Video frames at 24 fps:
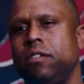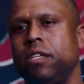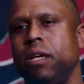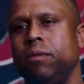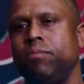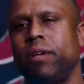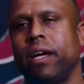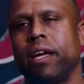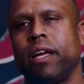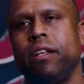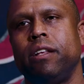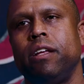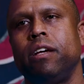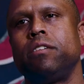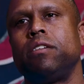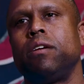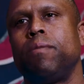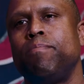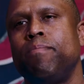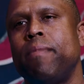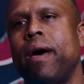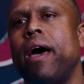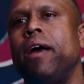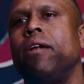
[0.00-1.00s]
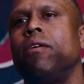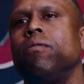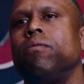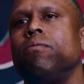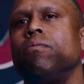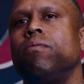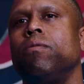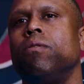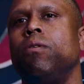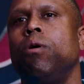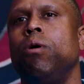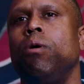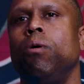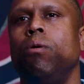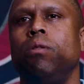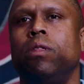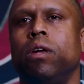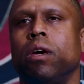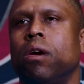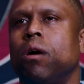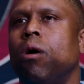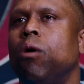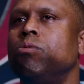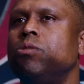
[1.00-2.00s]
seems like it doesn't matter who
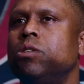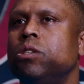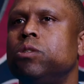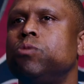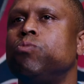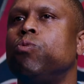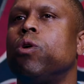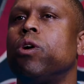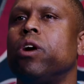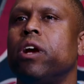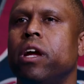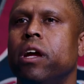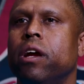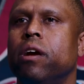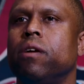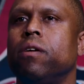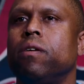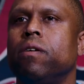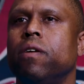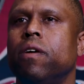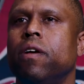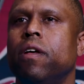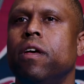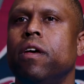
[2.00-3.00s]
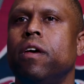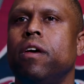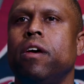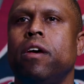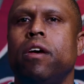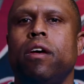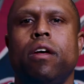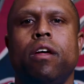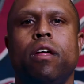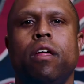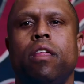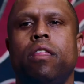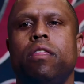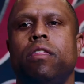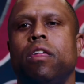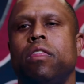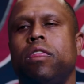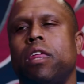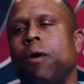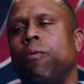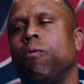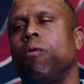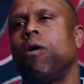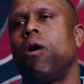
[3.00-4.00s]
the coaches were here,
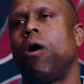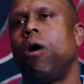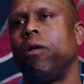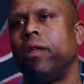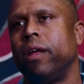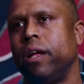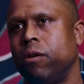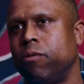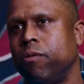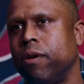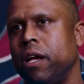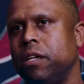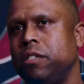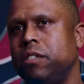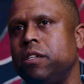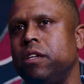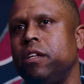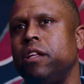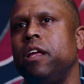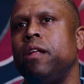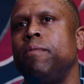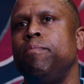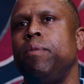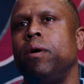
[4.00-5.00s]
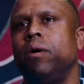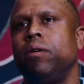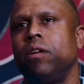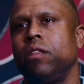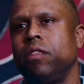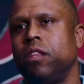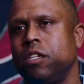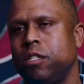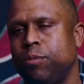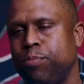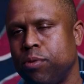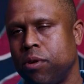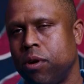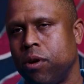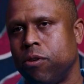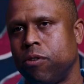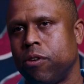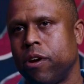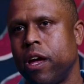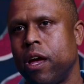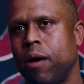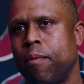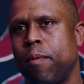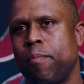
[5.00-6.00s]
that they were all interested in building this
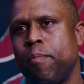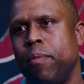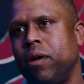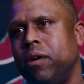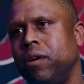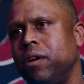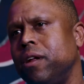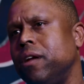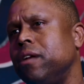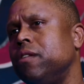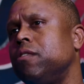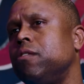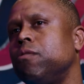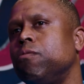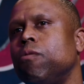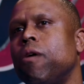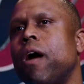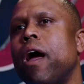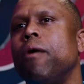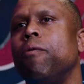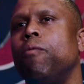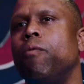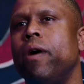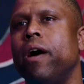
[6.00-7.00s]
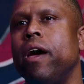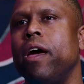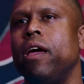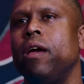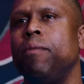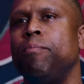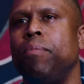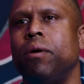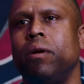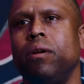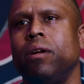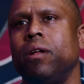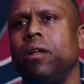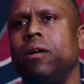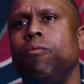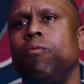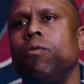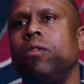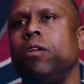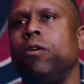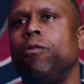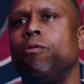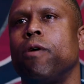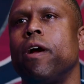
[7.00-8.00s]
program and building it the right way and building it
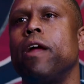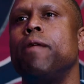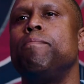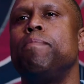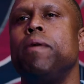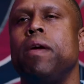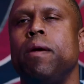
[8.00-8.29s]
with great